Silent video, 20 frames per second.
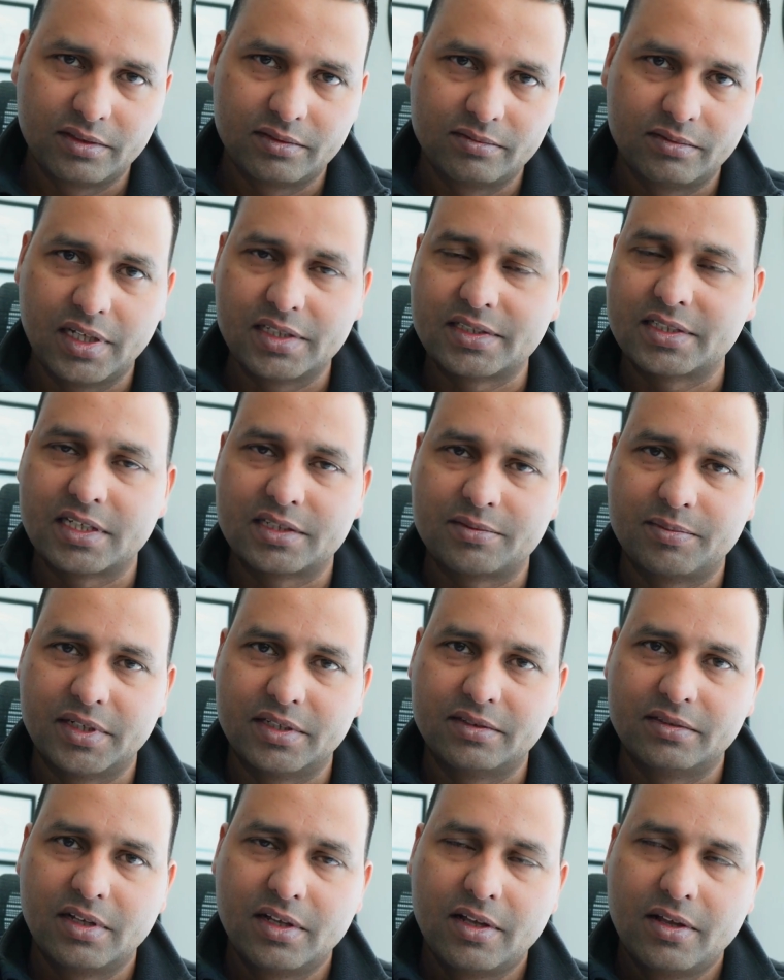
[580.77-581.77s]
assessment.
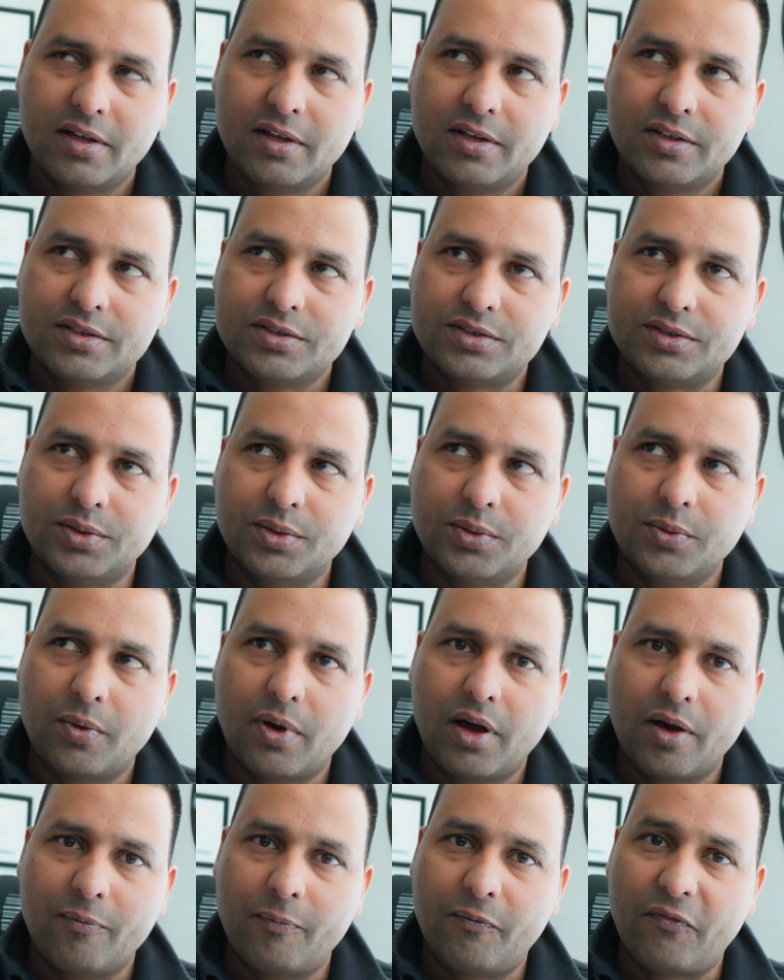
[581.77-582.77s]
So
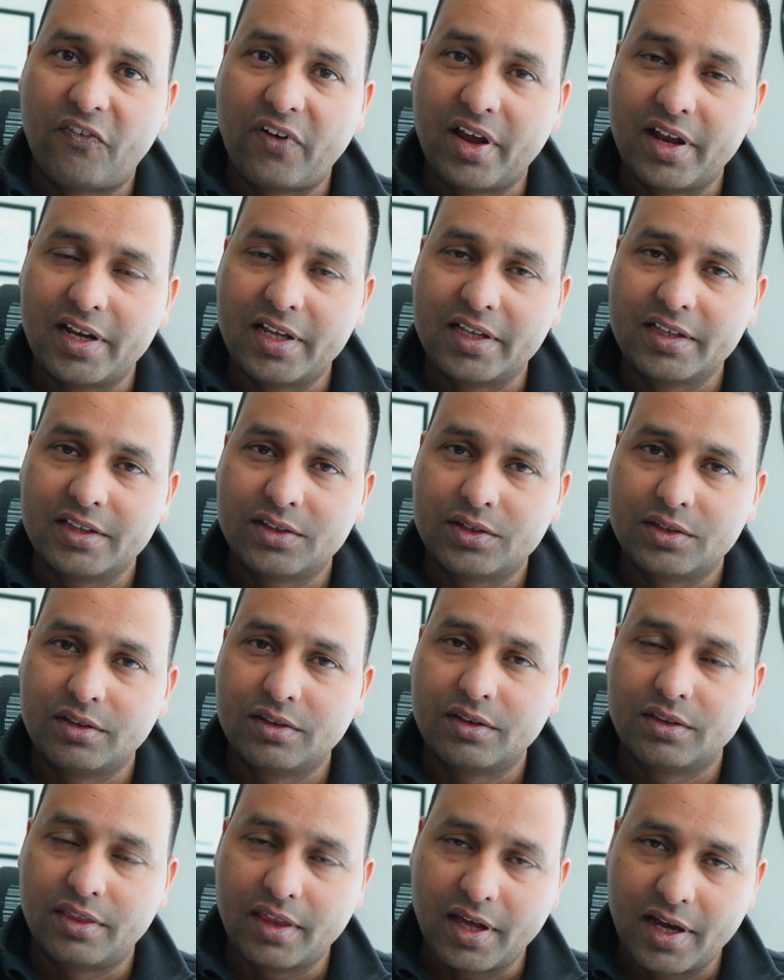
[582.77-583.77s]
failing
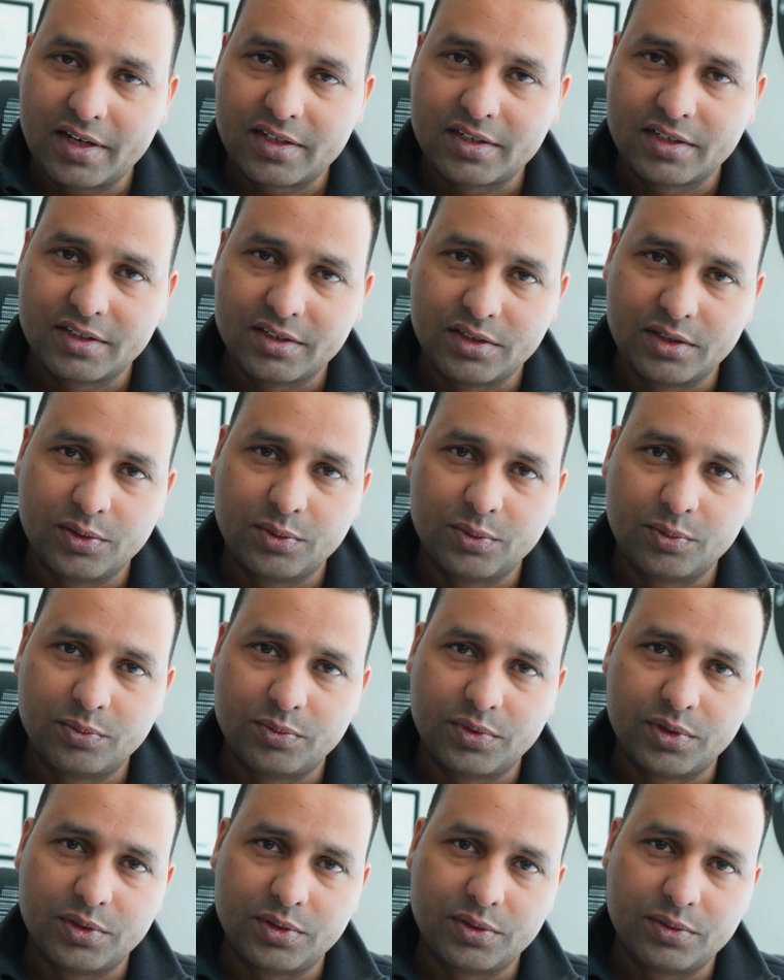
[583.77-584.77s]
that,
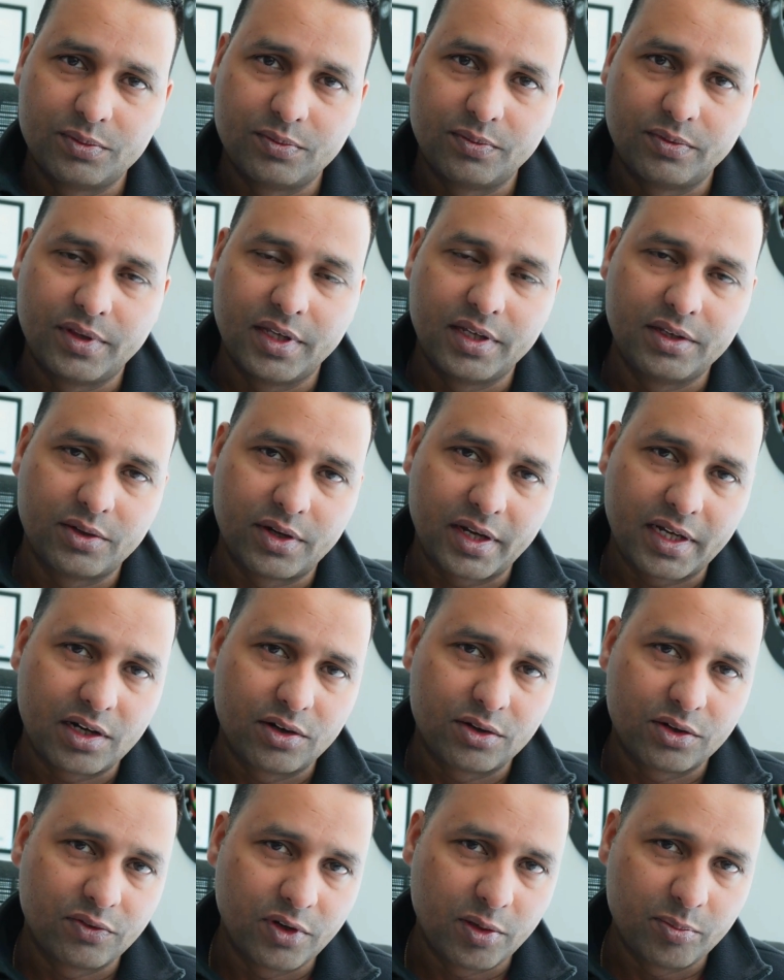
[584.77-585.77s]
your
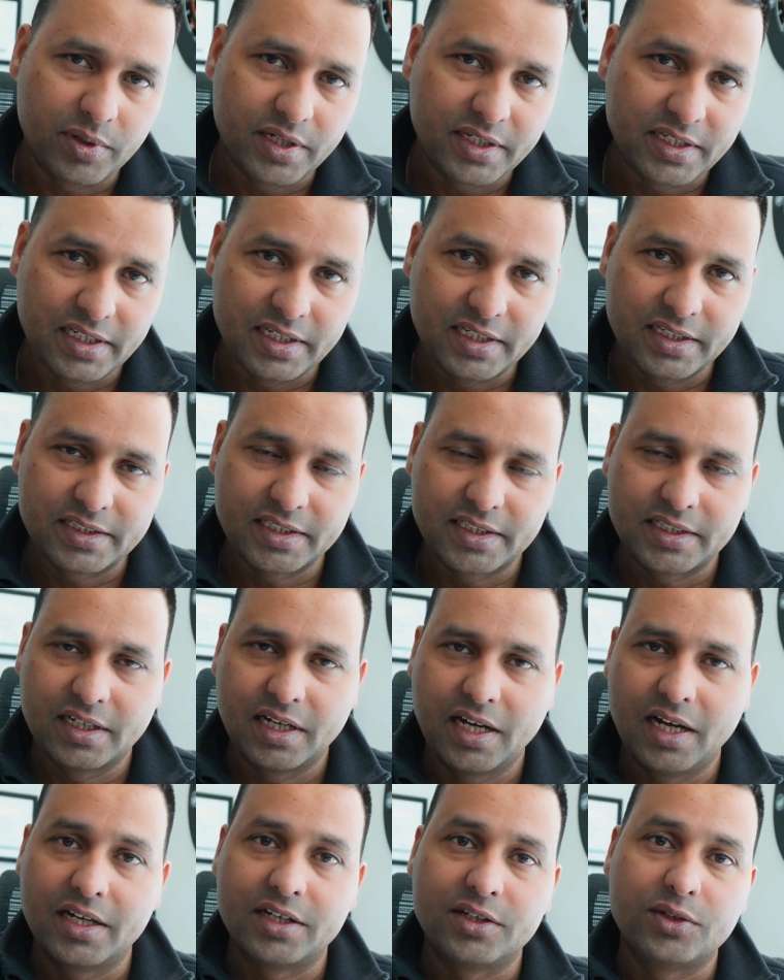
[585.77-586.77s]
account will be deleted
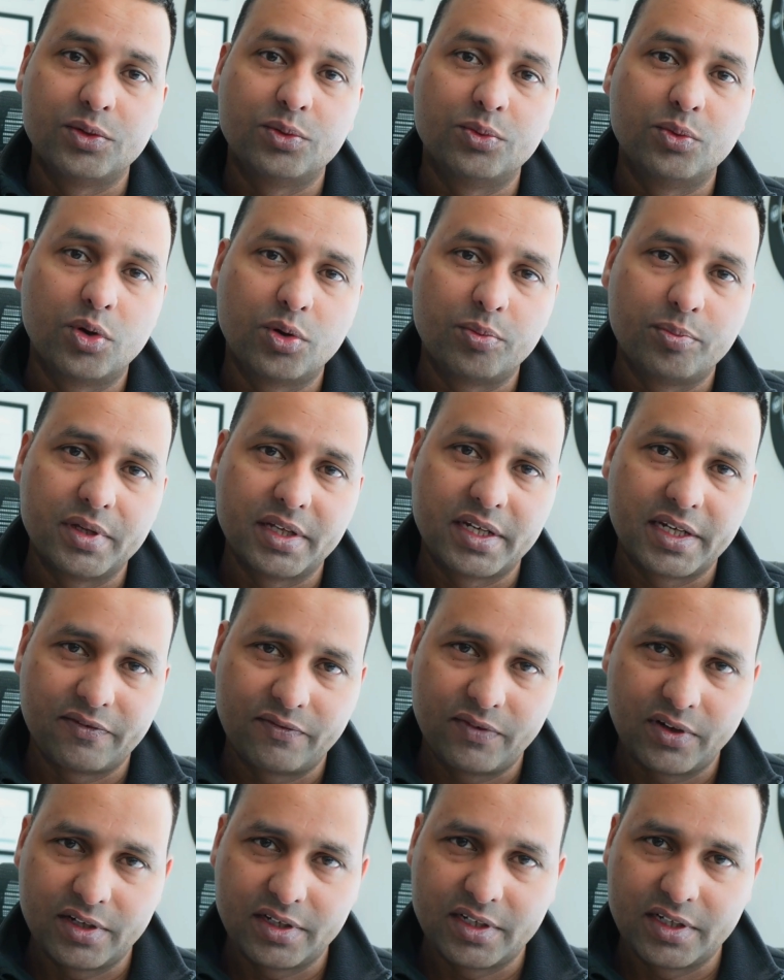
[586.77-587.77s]
and you won't be
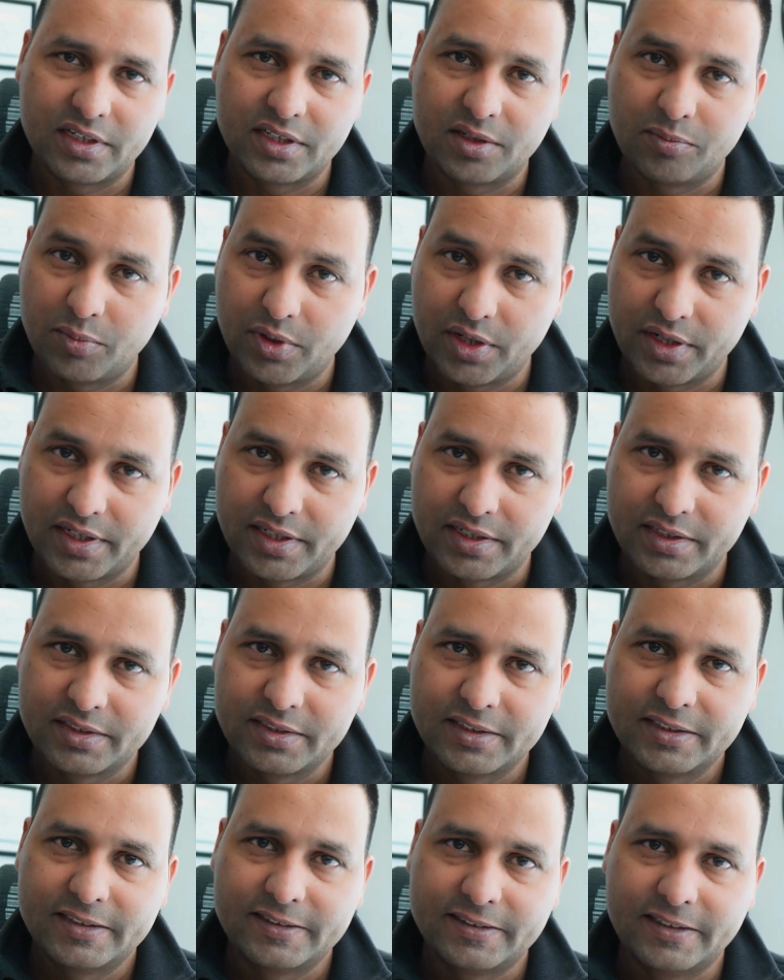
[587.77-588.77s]
refunded the money,
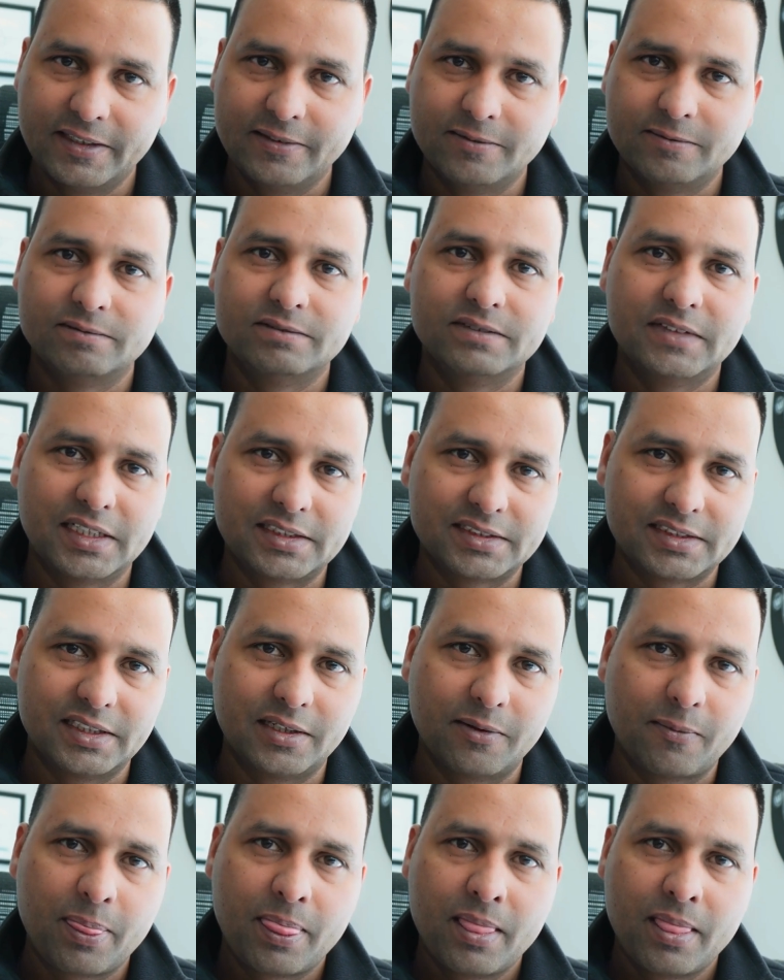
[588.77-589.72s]
right? That's it.